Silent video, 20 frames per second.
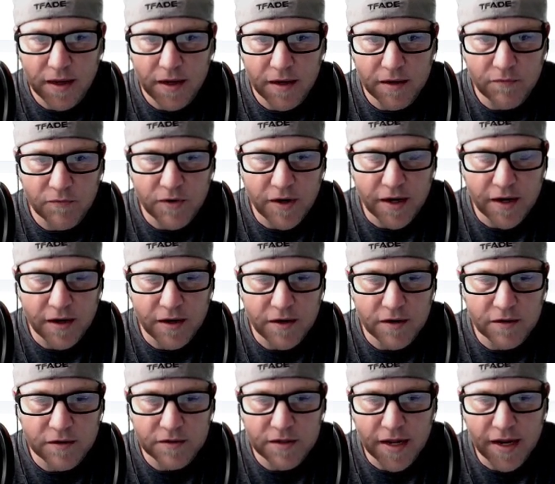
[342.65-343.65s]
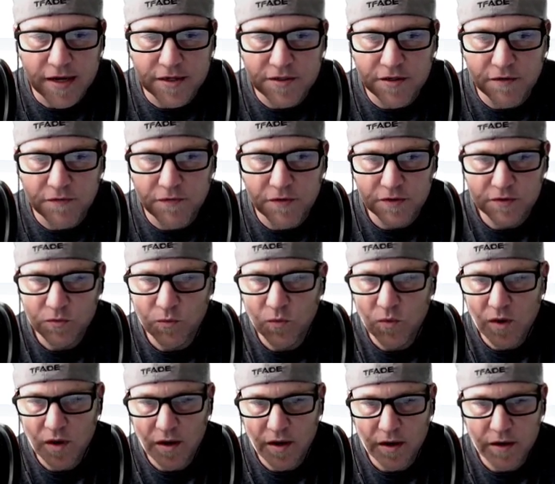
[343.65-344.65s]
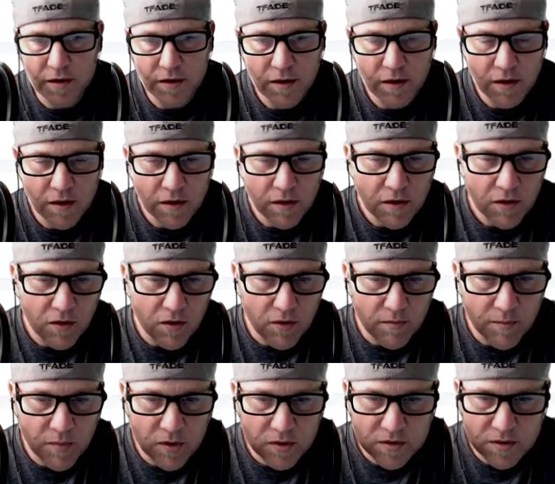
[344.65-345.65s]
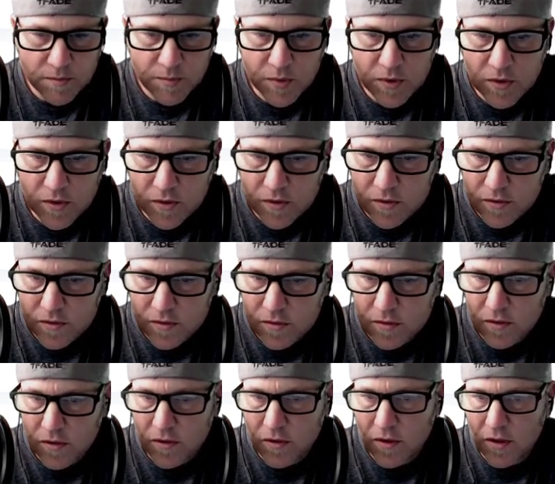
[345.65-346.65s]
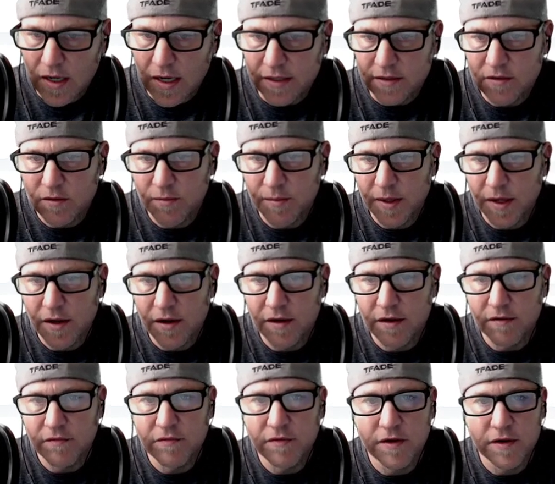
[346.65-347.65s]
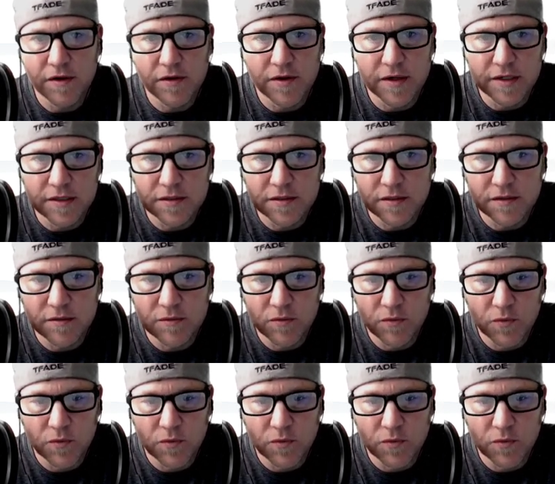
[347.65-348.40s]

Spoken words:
And right here, it'll ask you if it's one or multiples or isobaric configuration.